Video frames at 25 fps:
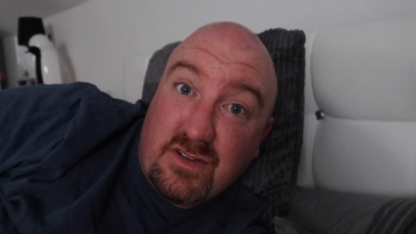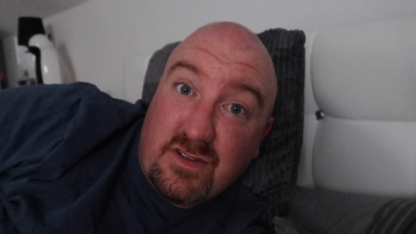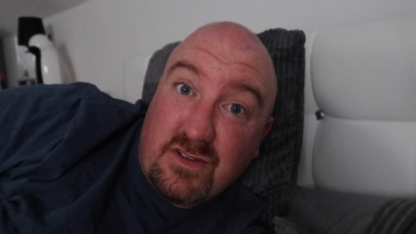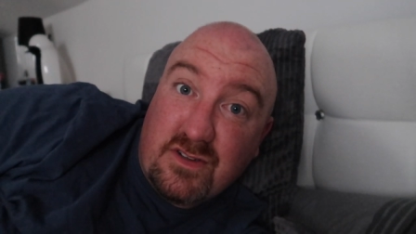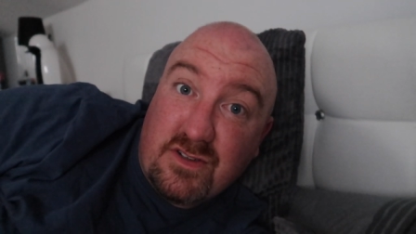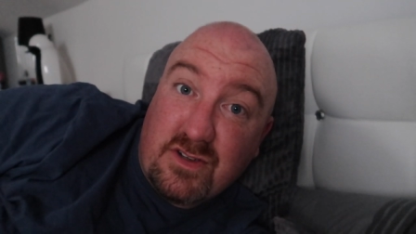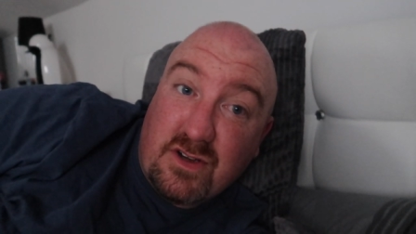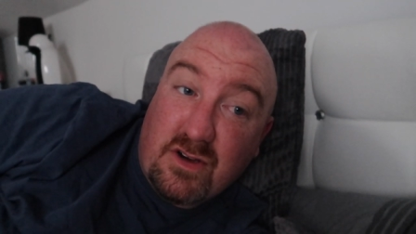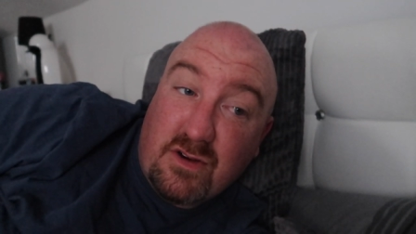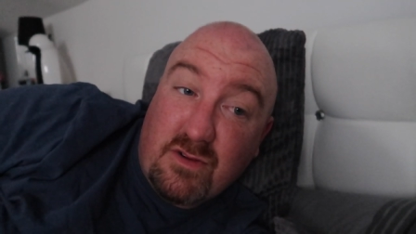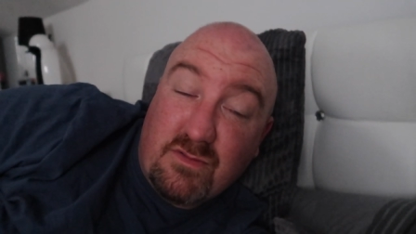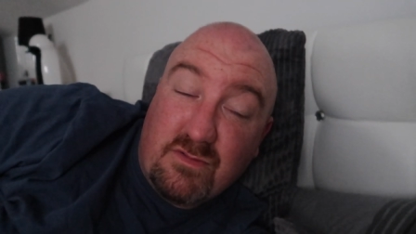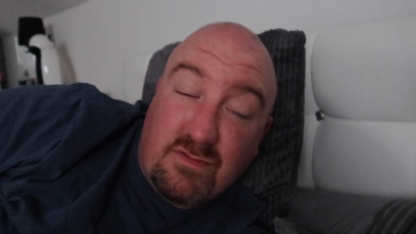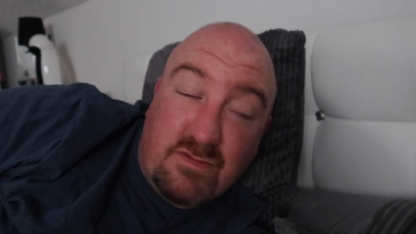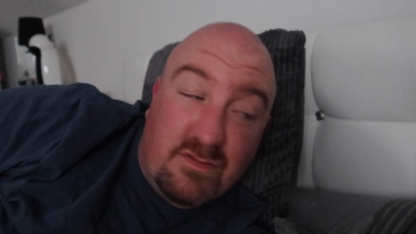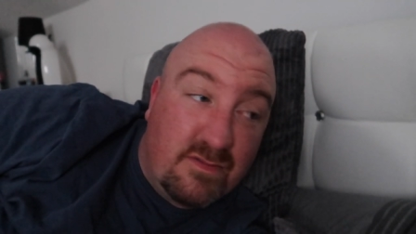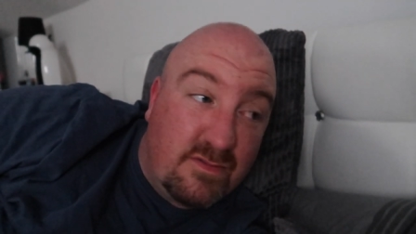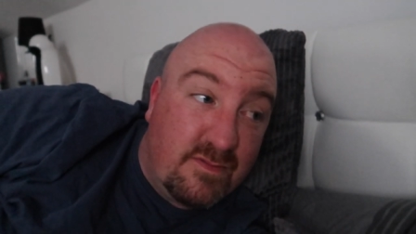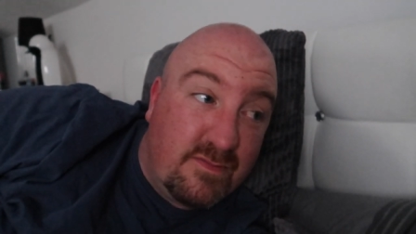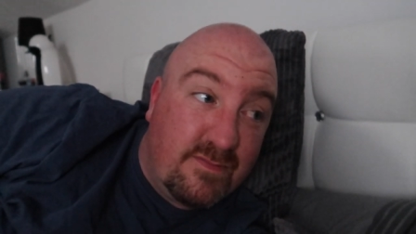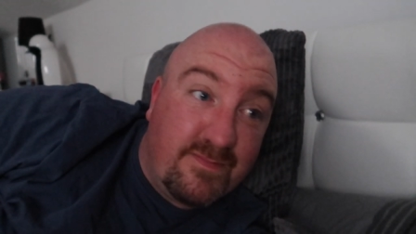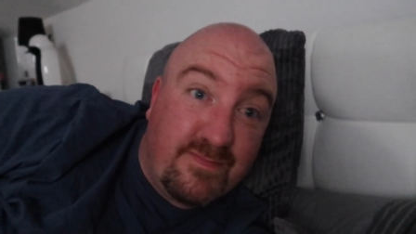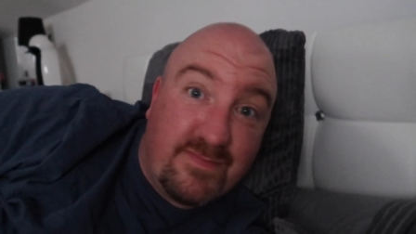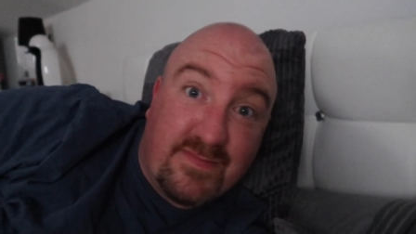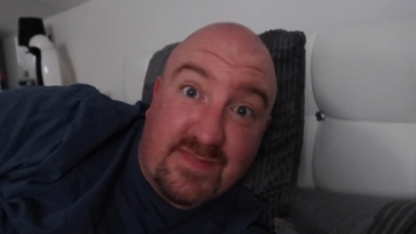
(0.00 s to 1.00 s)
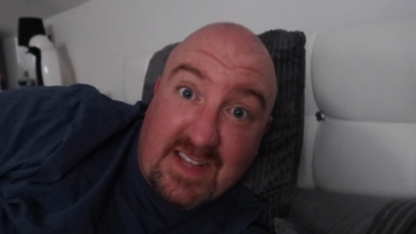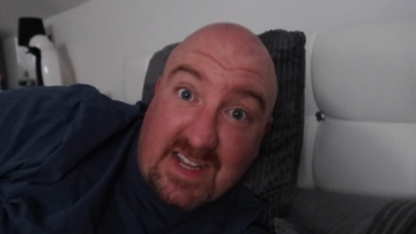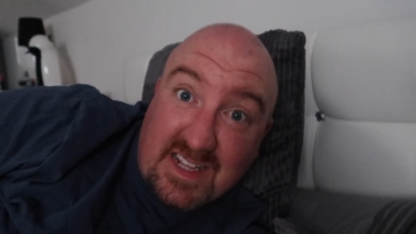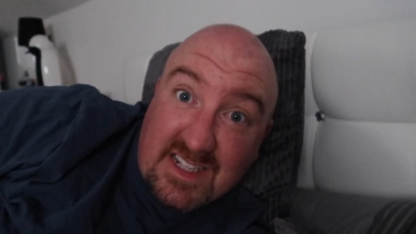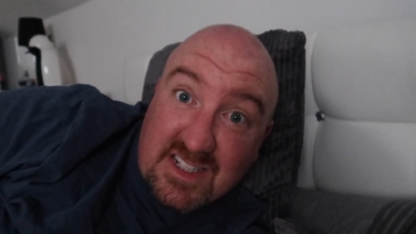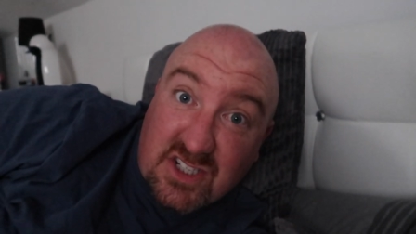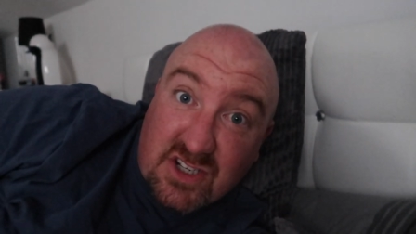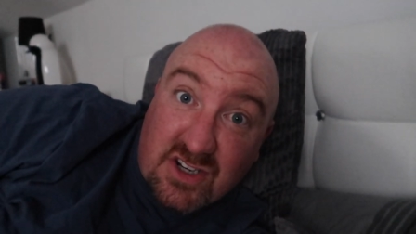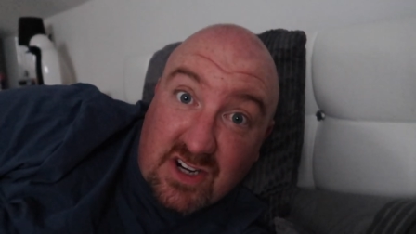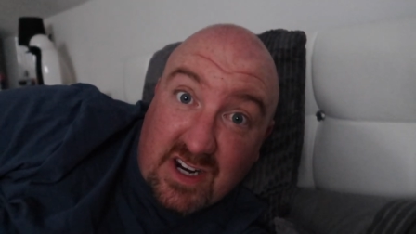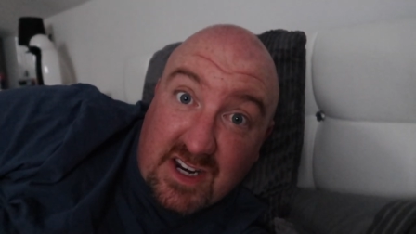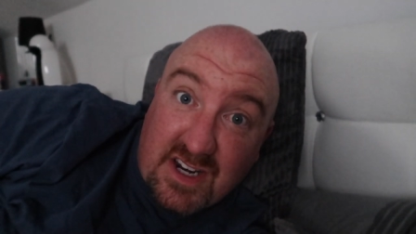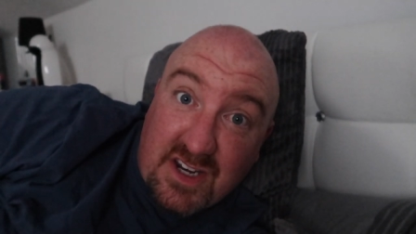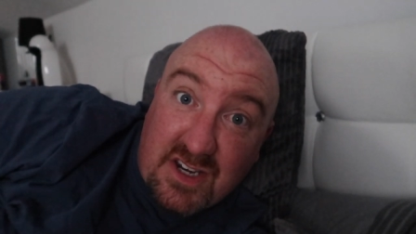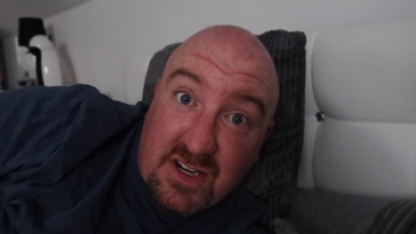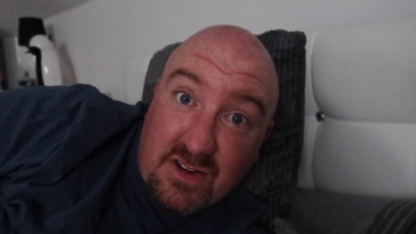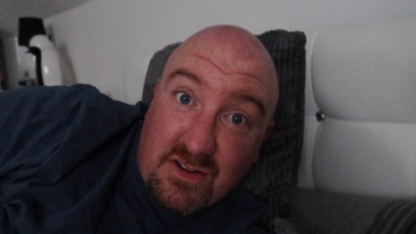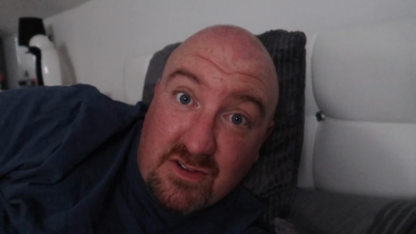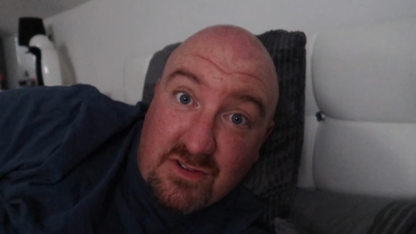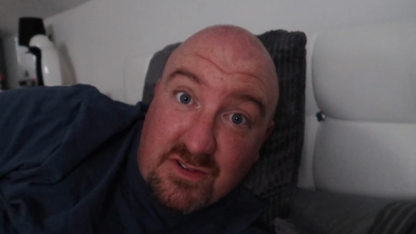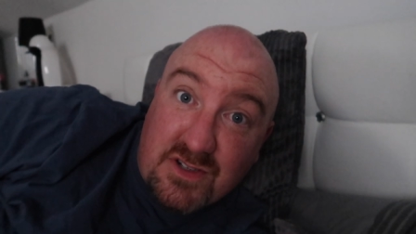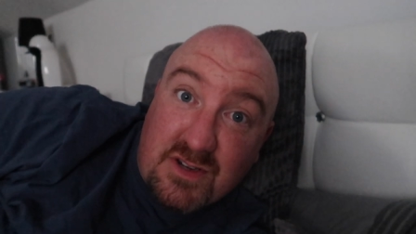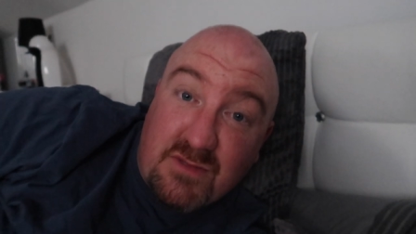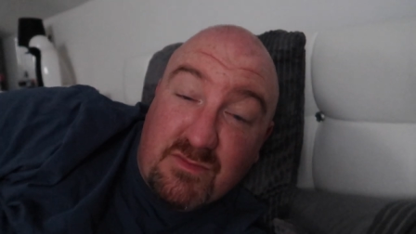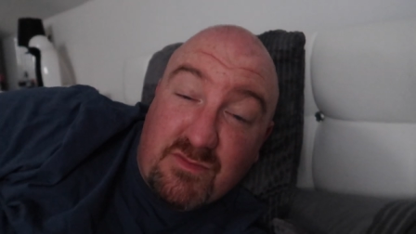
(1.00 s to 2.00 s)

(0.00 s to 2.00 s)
So that's great news.